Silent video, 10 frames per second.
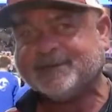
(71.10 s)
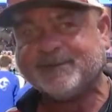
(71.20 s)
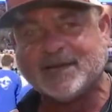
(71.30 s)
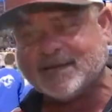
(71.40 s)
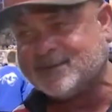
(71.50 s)

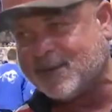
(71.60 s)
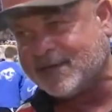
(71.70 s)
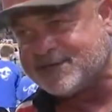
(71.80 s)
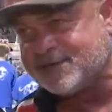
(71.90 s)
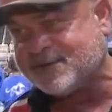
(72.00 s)
because you wear
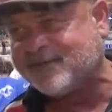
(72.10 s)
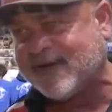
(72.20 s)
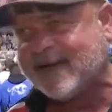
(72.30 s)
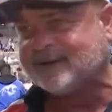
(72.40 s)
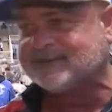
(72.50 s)
a suit in the
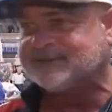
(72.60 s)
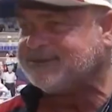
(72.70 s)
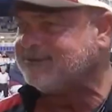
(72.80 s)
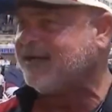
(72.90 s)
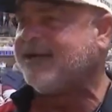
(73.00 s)
finals,
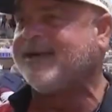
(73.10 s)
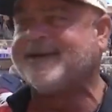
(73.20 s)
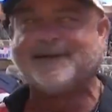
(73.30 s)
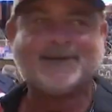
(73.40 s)
and